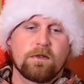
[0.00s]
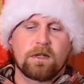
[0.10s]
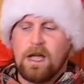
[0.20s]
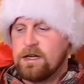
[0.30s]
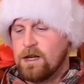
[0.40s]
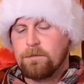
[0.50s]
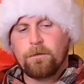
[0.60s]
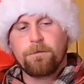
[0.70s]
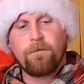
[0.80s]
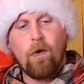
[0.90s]
Okay, number
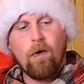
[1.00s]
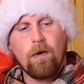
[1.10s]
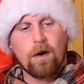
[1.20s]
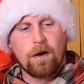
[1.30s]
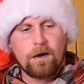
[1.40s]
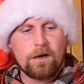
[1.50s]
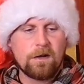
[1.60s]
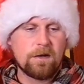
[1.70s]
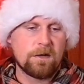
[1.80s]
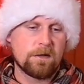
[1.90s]
four.
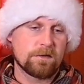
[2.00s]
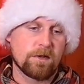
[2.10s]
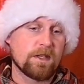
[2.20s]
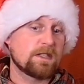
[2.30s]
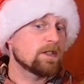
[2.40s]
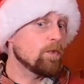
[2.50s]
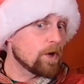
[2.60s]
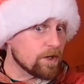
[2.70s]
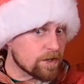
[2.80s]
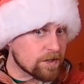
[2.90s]
So this is the
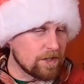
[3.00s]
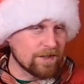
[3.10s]
worst,